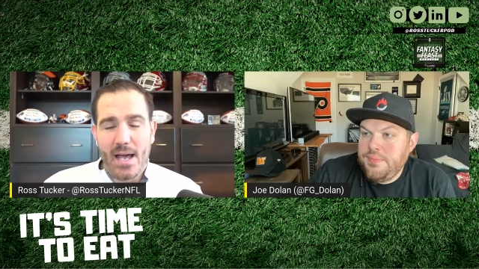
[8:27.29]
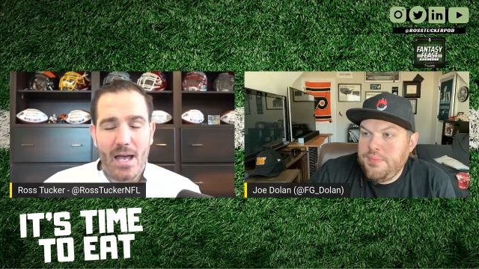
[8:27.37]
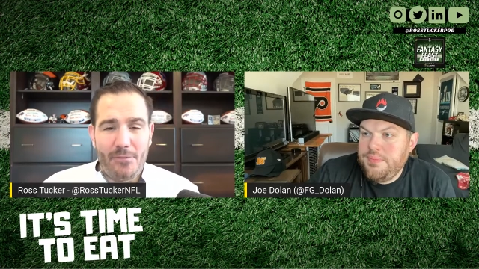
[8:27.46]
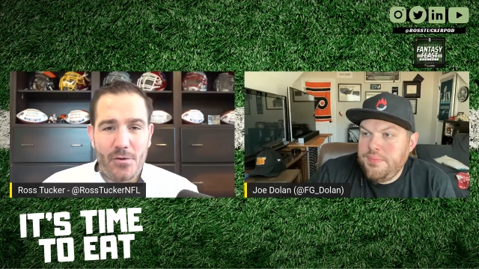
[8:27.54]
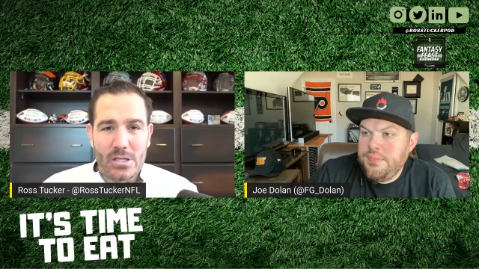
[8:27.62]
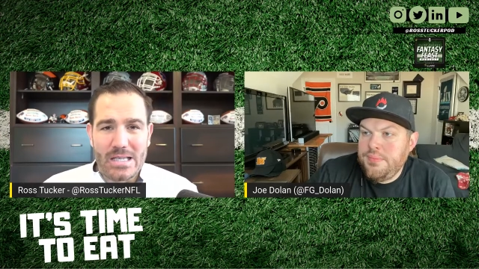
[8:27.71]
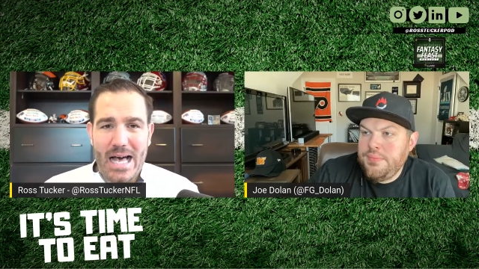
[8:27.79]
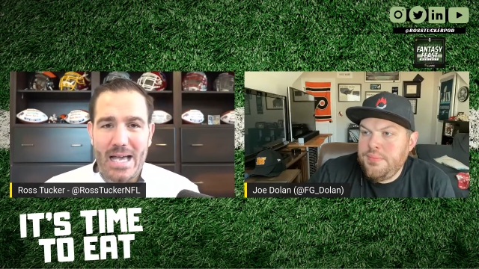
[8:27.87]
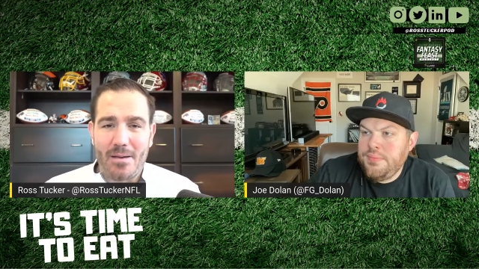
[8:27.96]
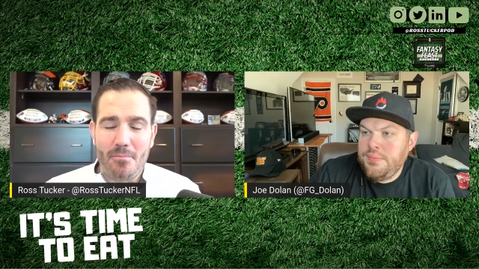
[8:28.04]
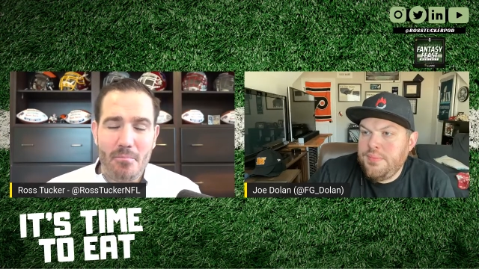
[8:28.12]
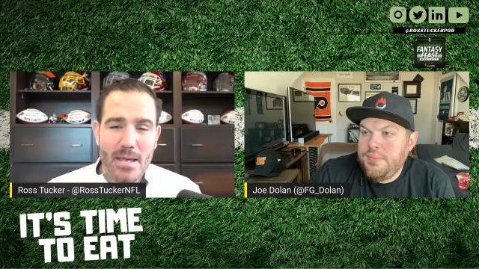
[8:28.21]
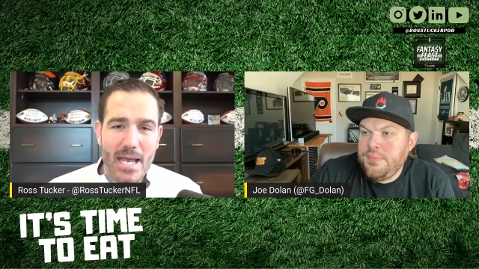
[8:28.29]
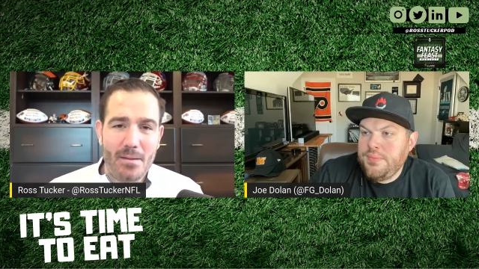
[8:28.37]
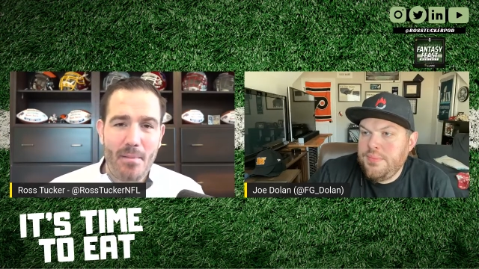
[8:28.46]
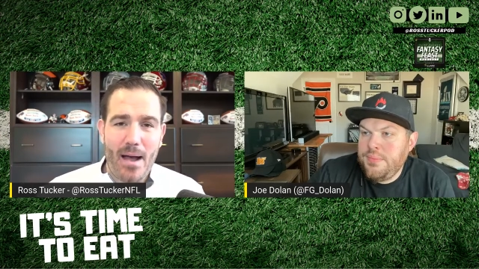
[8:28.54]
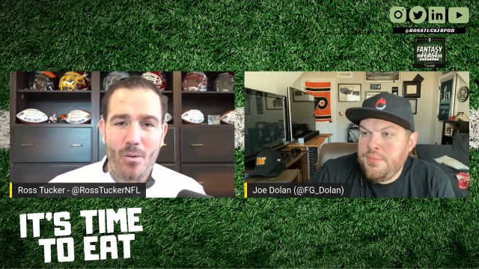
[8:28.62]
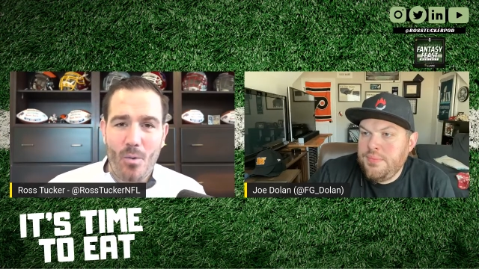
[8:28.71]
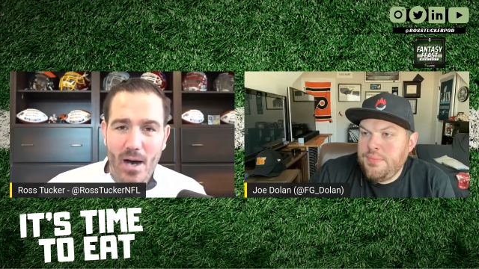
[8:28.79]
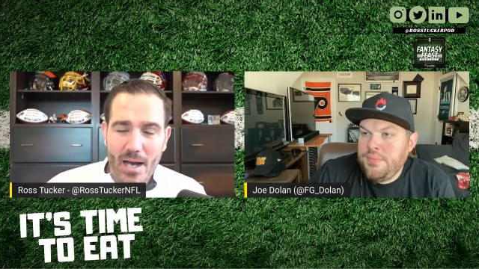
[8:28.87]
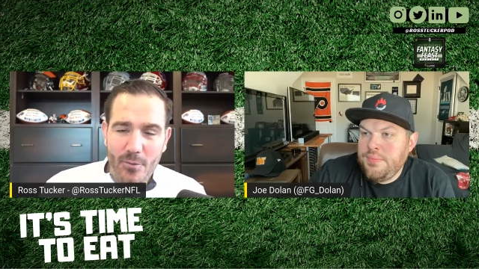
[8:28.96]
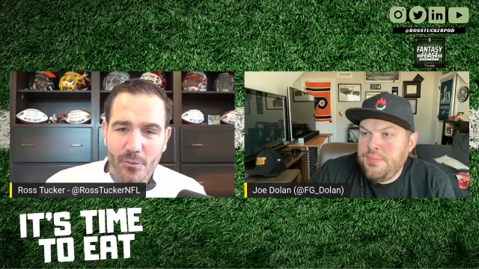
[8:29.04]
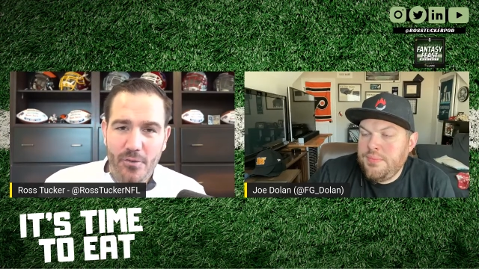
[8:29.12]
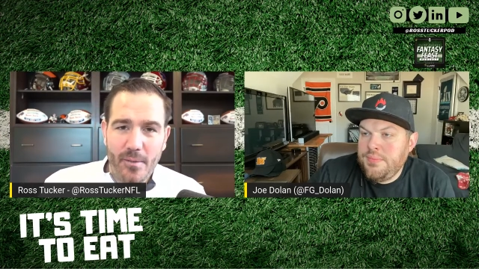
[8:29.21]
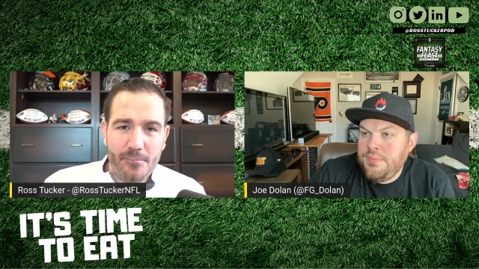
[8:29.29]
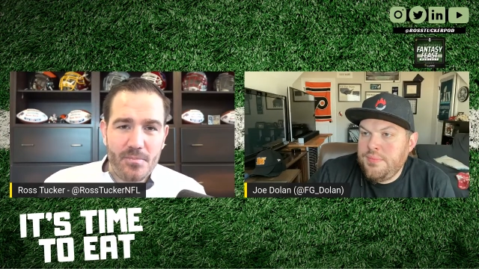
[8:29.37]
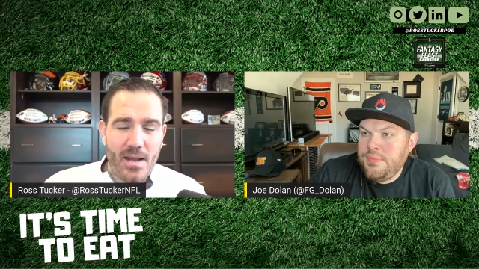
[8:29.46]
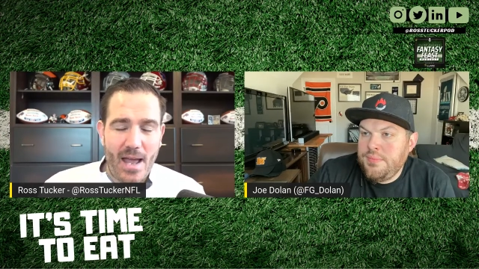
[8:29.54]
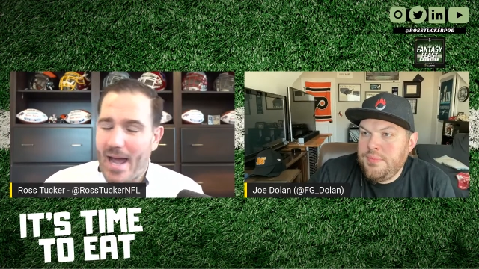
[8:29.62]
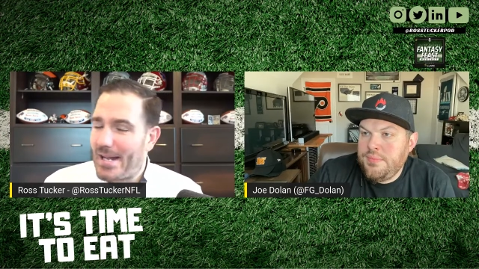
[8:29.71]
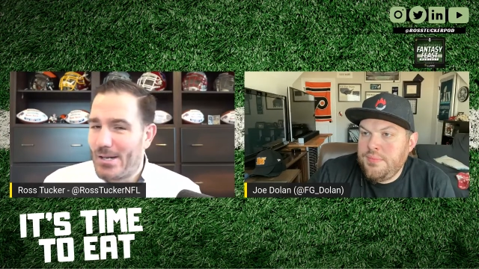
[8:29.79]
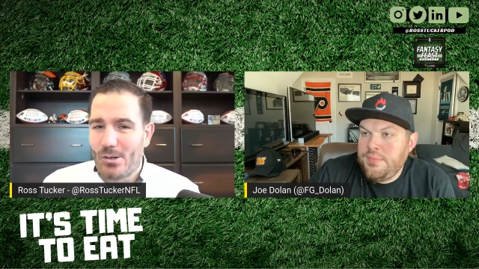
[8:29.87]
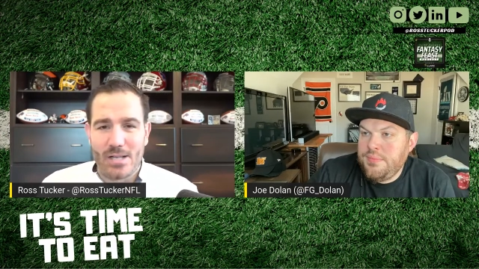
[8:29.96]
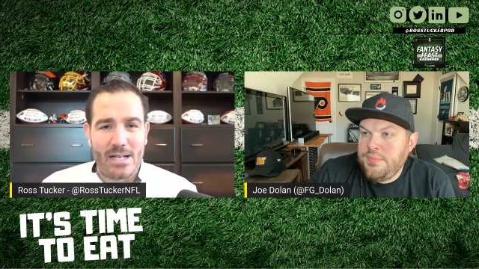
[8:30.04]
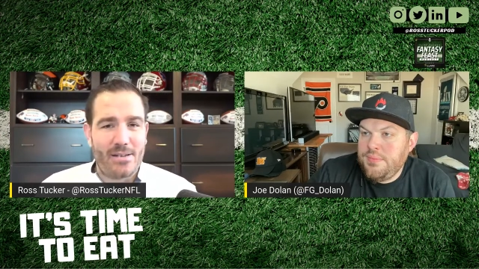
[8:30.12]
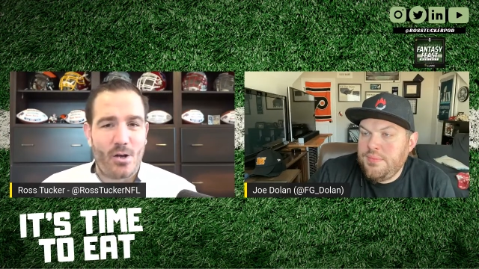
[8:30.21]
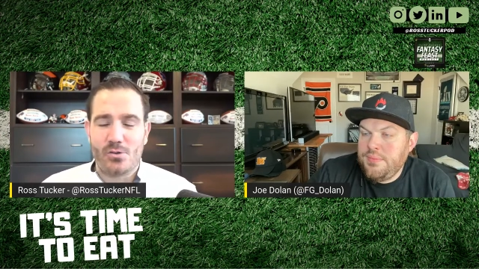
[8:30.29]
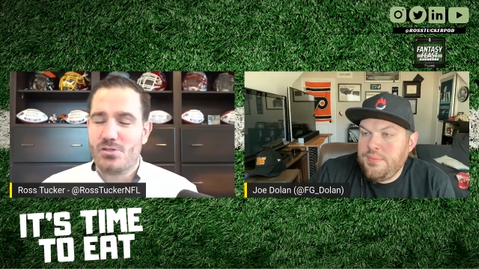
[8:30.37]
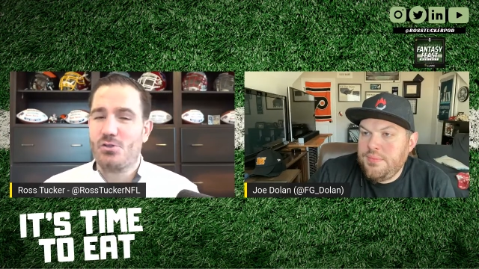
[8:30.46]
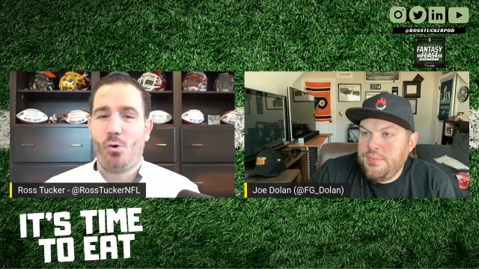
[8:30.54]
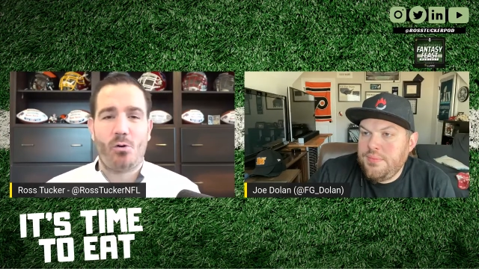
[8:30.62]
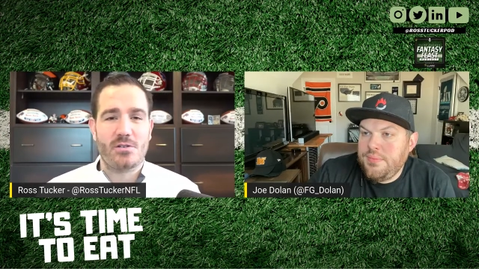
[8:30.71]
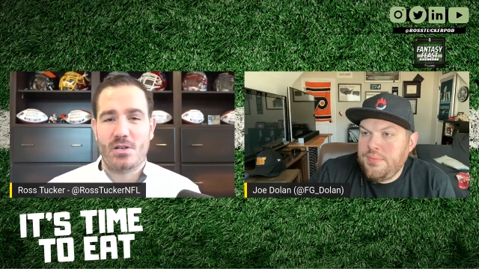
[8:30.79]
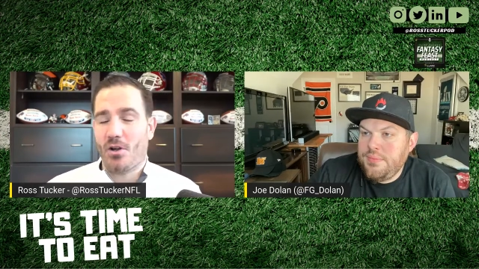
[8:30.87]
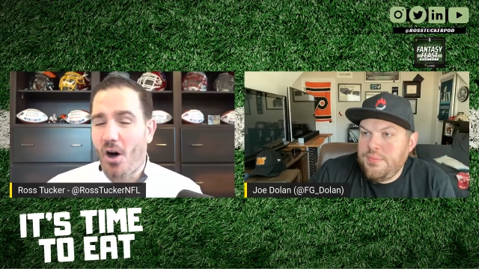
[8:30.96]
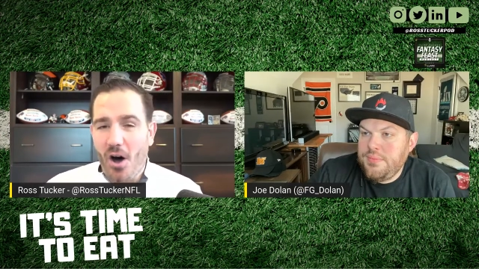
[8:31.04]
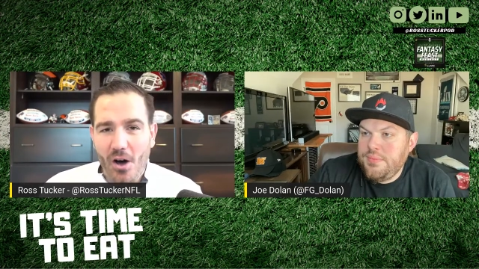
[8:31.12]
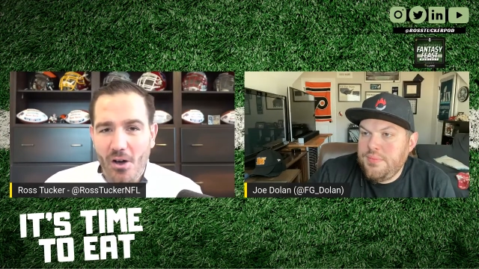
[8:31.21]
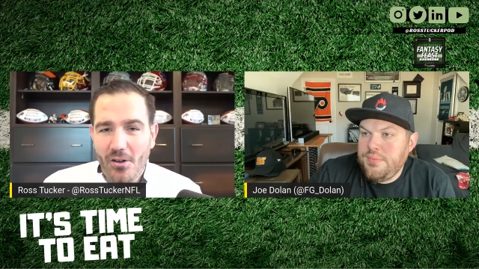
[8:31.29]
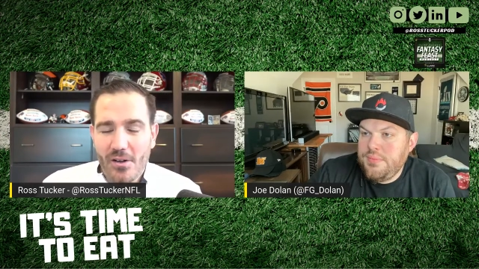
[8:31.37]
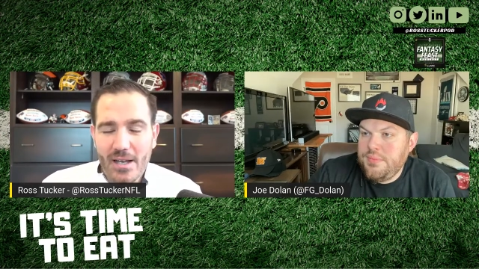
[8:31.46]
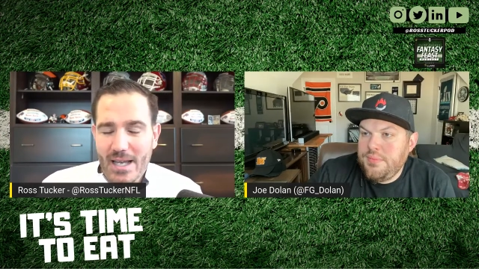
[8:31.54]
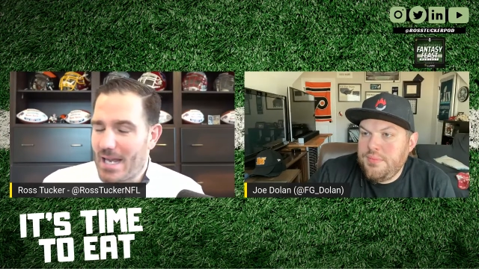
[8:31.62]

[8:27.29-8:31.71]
Speaker 1: If you're like me and my wife and you don't like to go to stores at all,